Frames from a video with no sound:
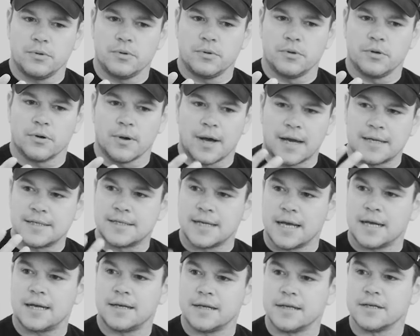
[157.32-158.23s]
your
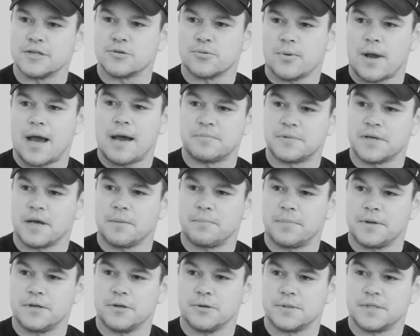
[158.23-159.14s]
identity is wrapped
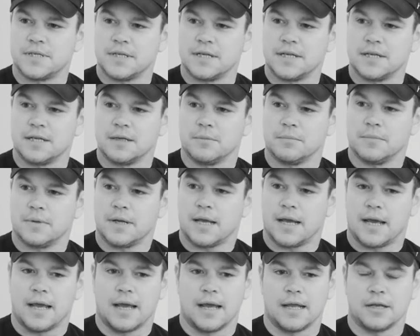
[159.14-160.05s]
up in your team,
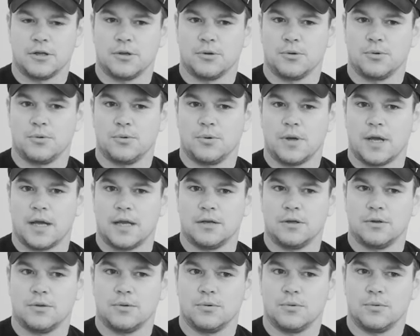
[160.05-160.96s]
and you
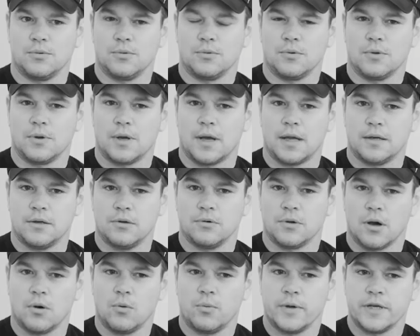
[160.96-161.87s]
and you and
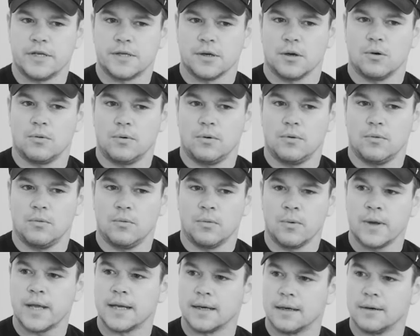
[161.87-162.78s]
you go, we don't
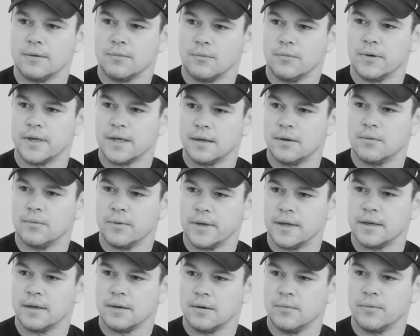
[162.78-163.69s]
win. We
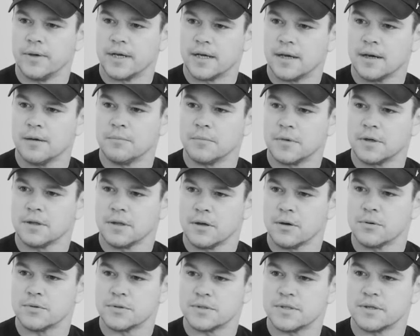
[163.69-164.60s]
we we come
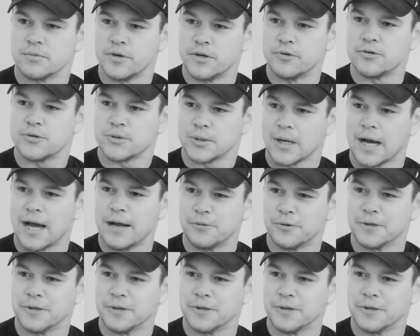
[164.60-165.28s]
close, and we try